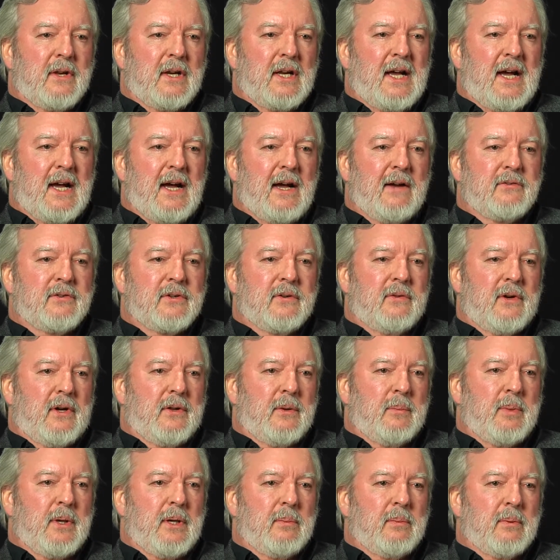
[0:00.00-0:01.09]
lives of other
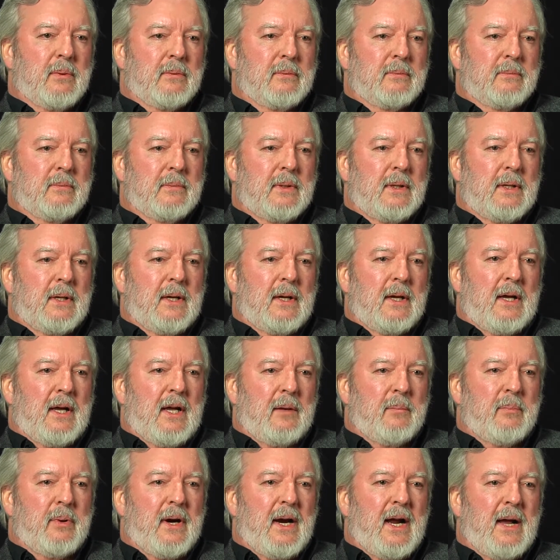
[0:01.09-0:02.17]
people
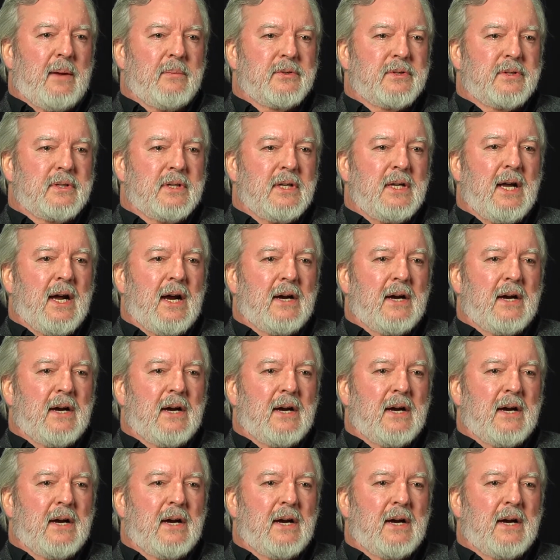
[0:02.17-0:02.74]
and perhaps see